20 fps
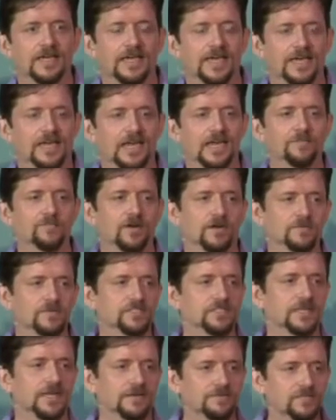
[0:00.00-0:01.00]
And I
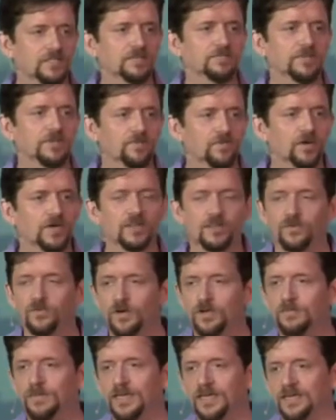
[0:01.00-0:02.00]
promise that I'm going to be one, the
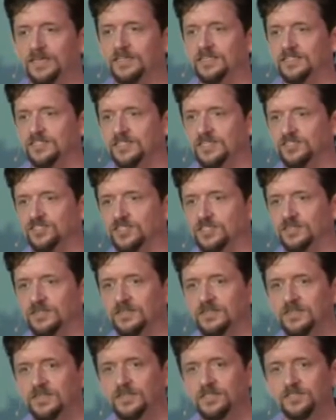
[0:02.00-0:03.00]
one making the
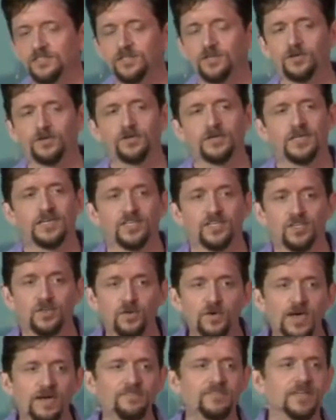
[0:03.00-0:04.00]
decision. So
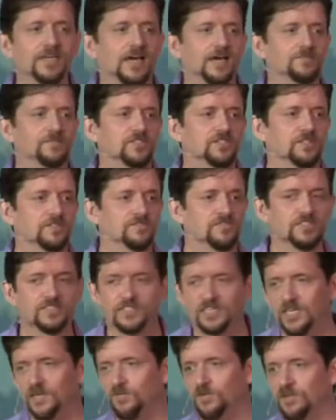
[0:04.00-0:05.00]
you have the option of
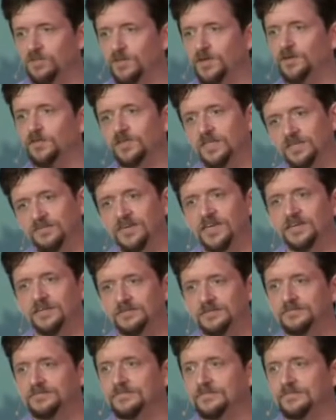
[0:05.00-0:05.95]
sticking with me or leaving.